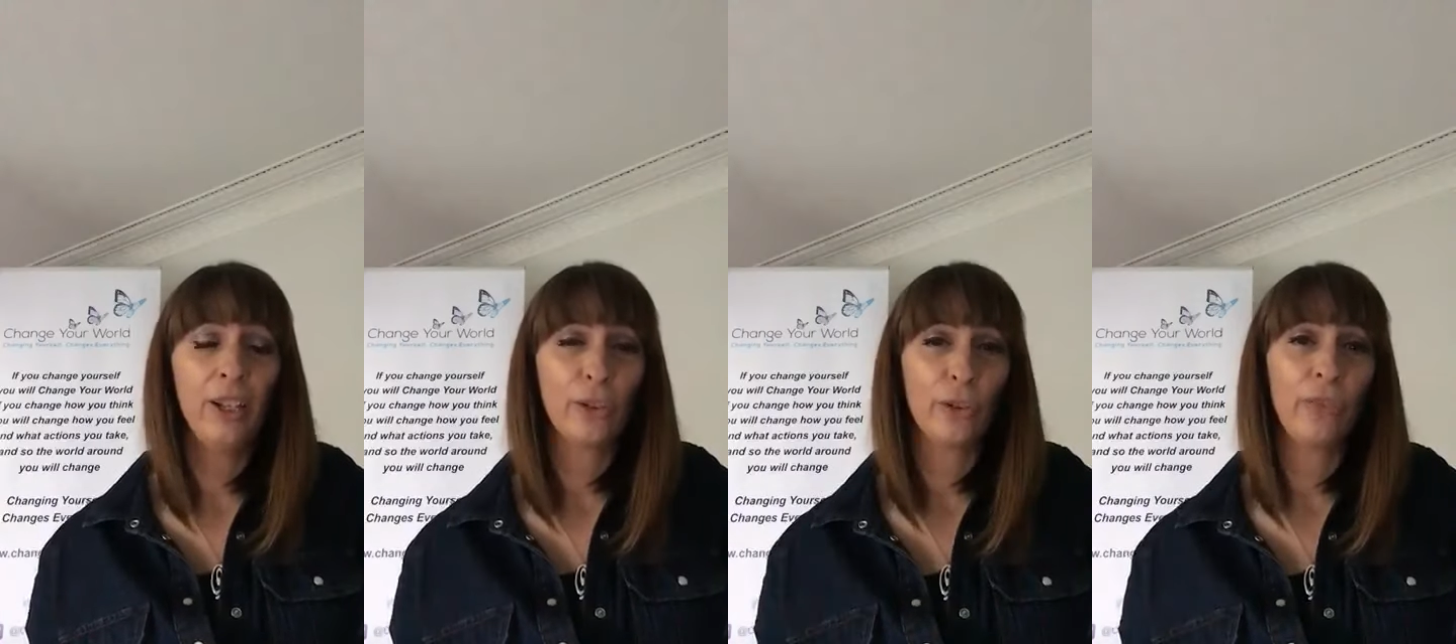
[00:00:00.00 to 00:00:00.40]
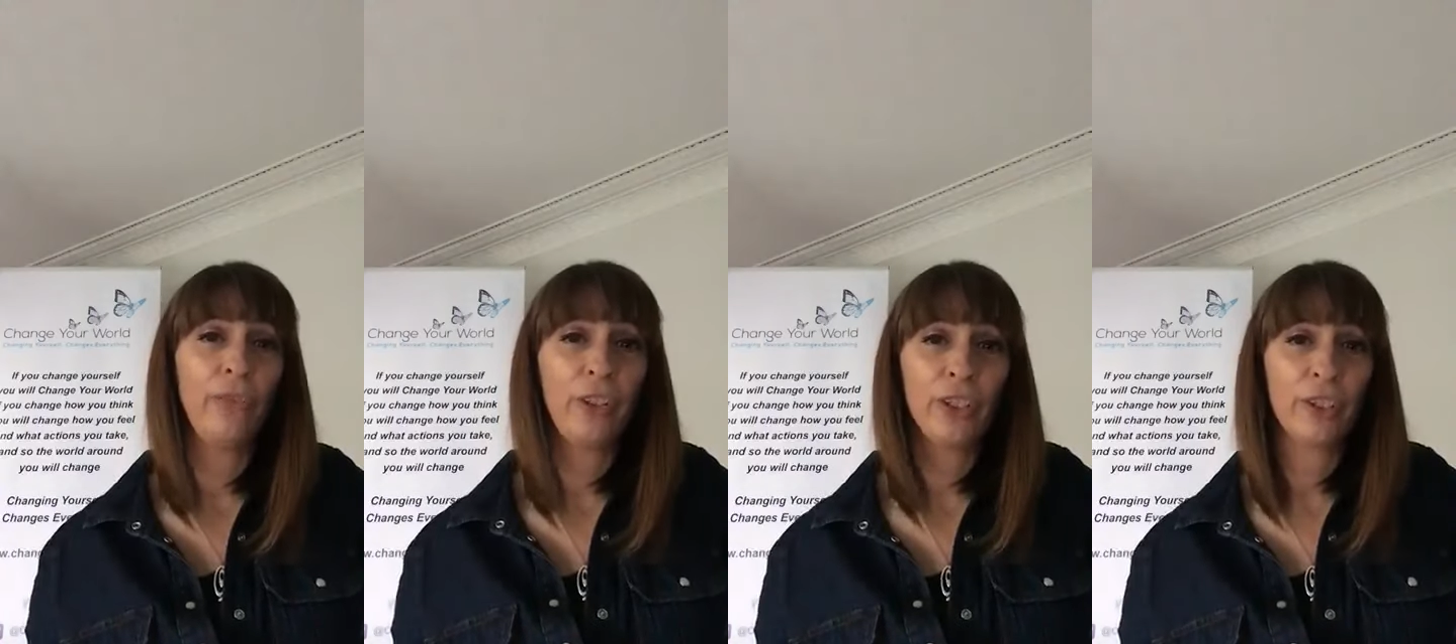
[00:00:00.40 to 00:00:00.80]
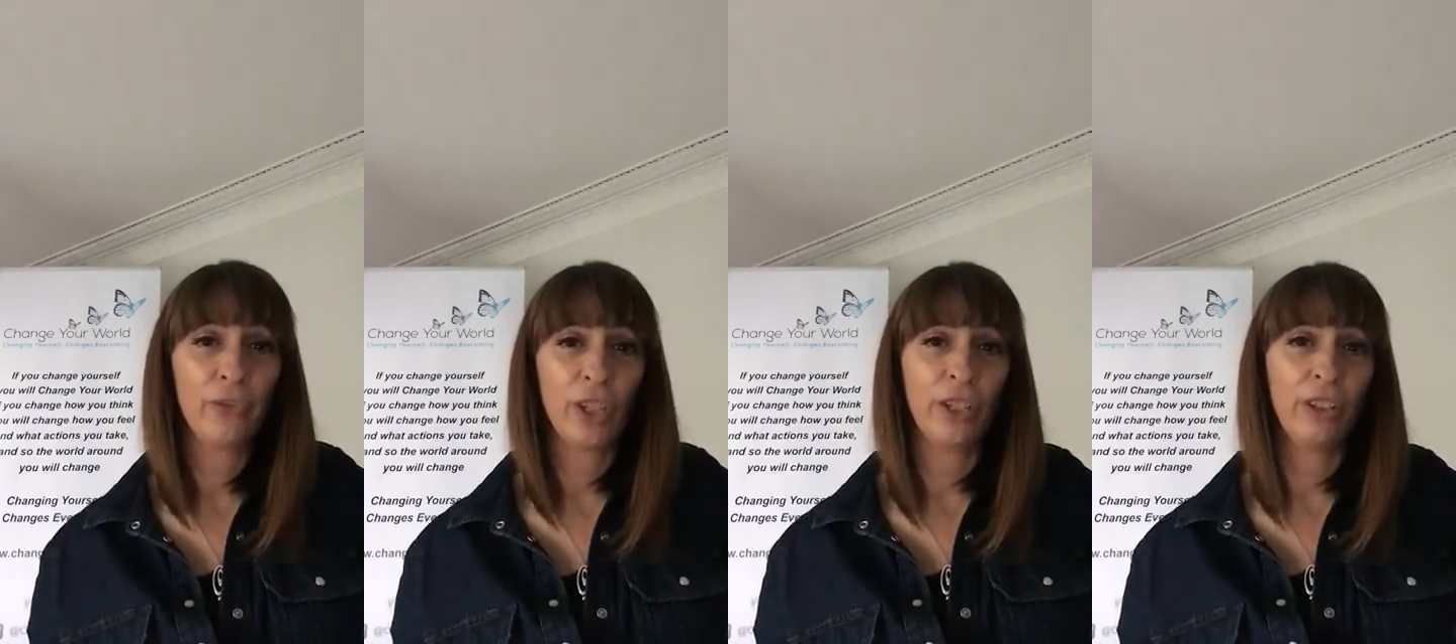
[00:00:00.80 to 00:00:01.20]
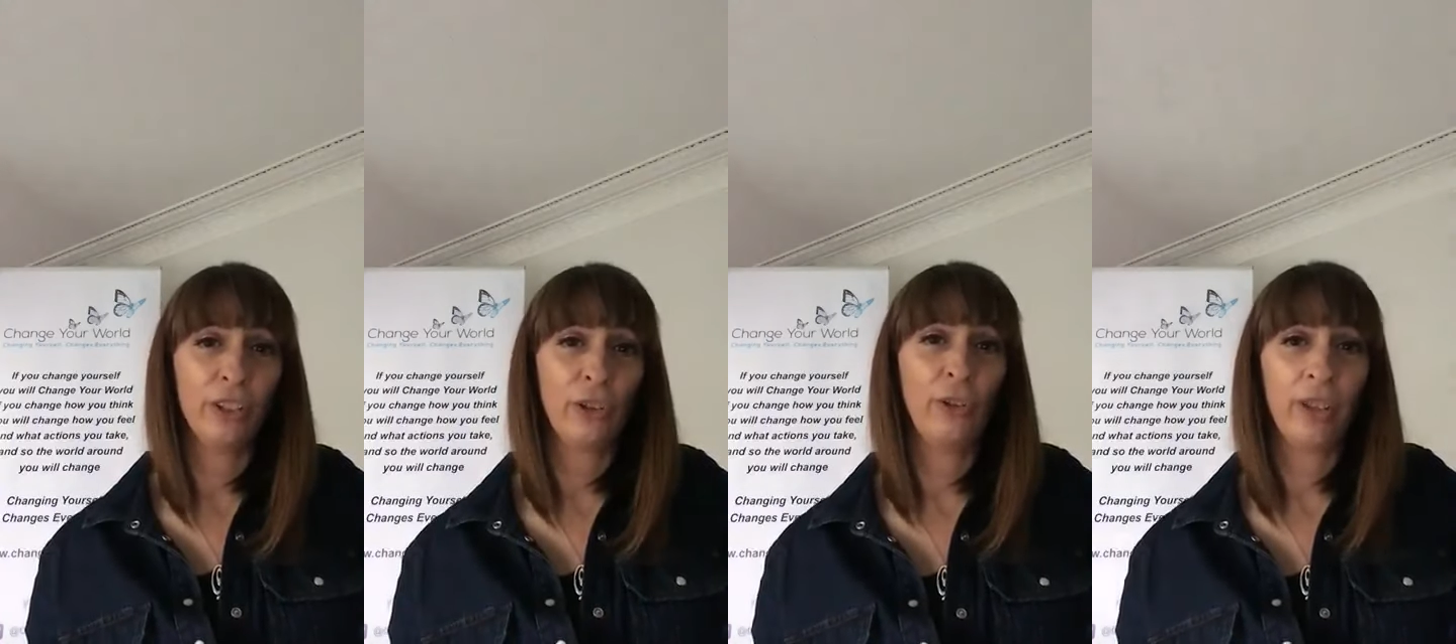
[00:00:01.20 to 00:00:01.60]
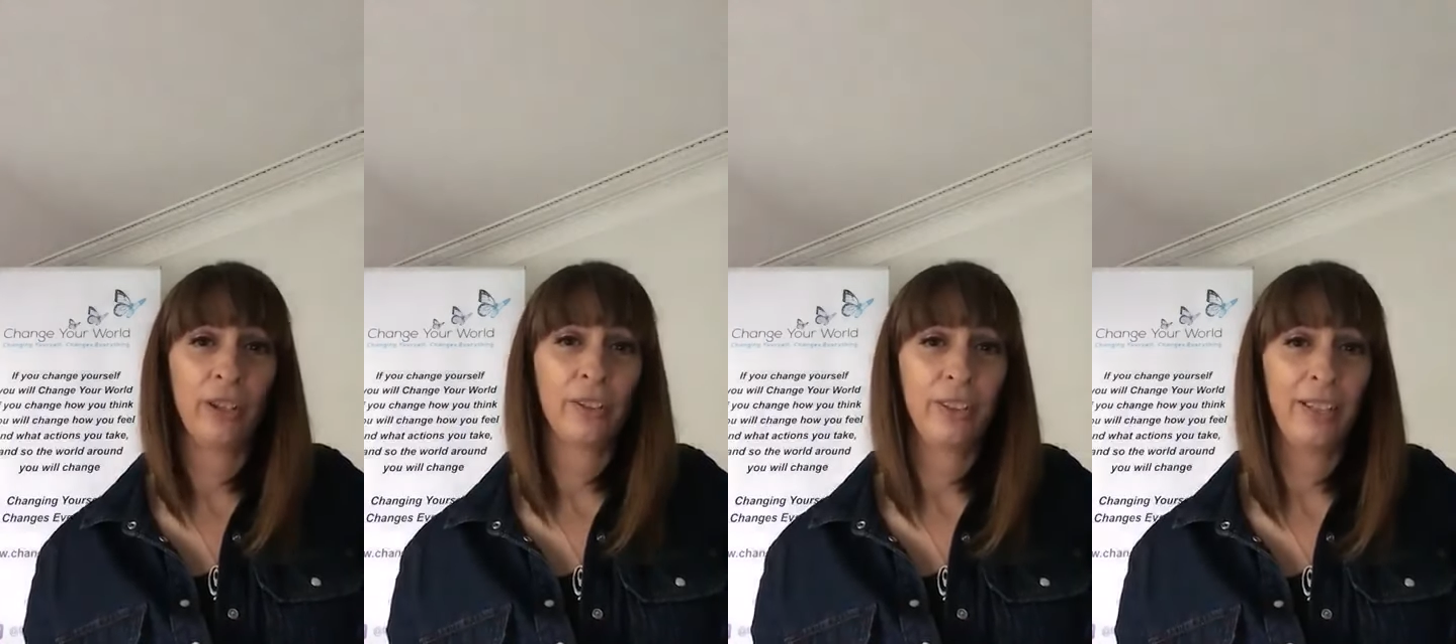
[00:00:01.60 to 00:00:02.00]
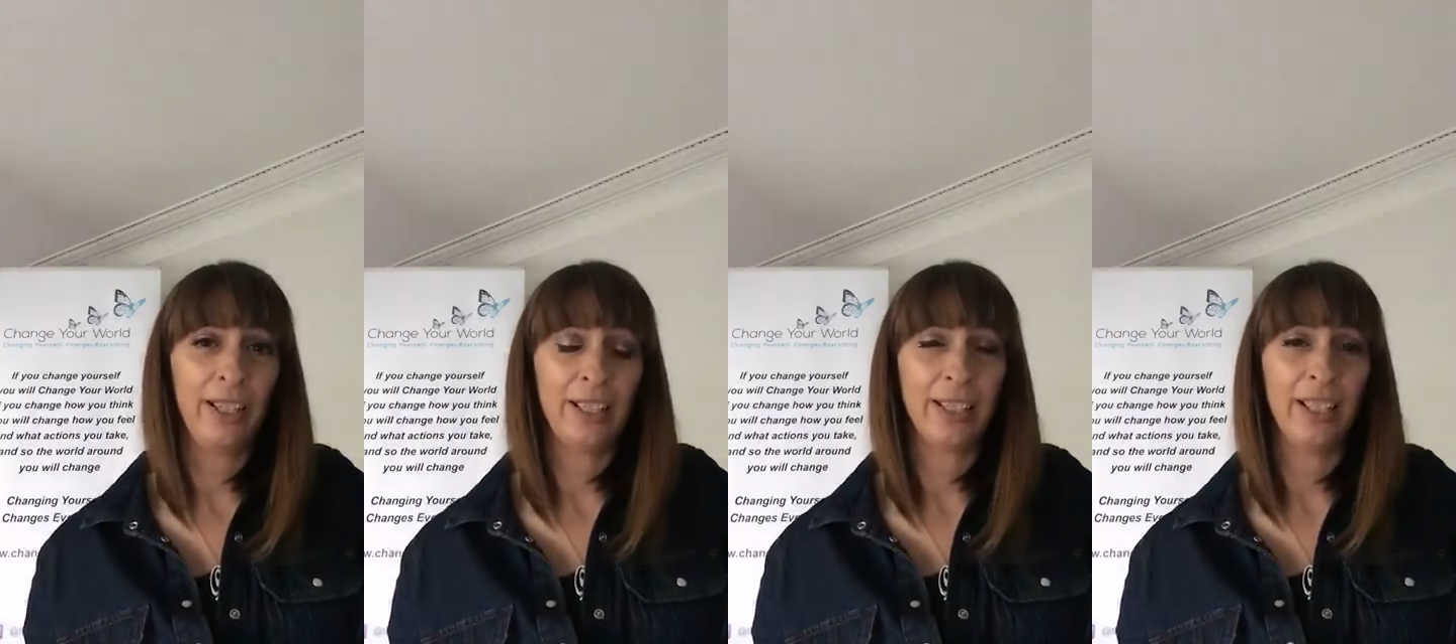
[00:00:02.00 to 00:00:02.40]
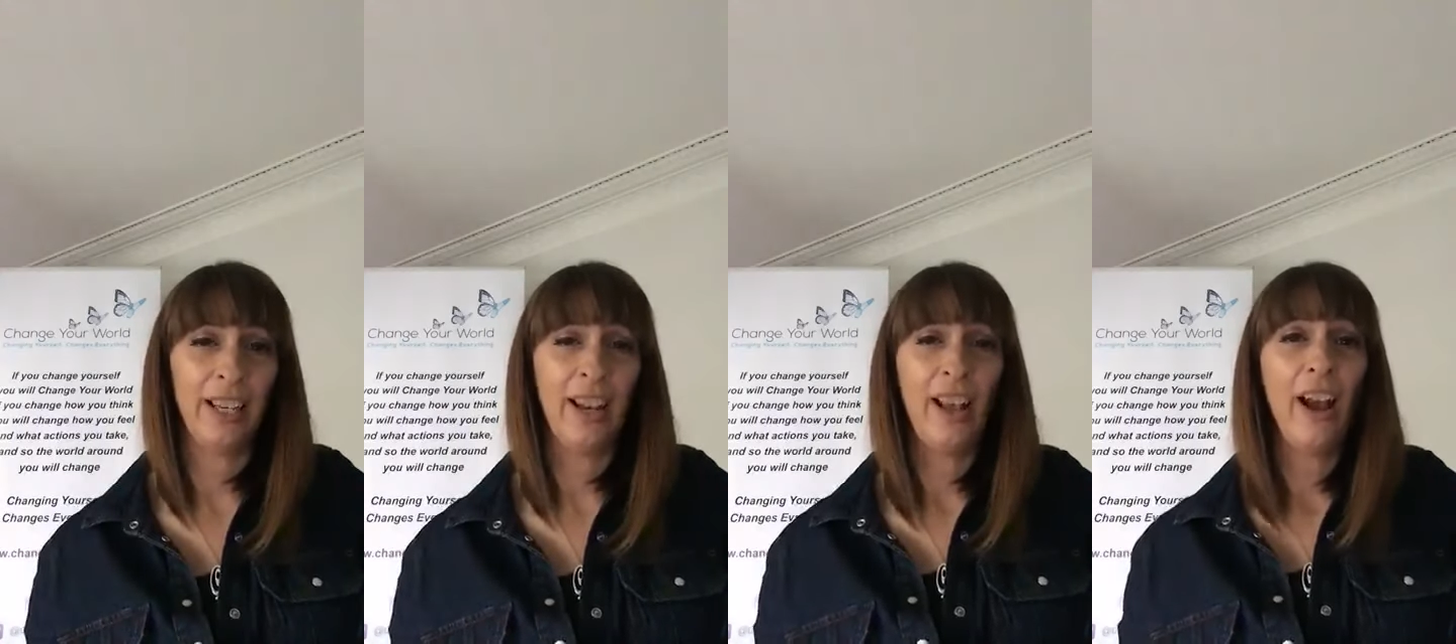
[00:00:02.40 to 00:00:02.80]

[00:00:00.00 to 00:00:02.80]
So on the 1st of January 2018,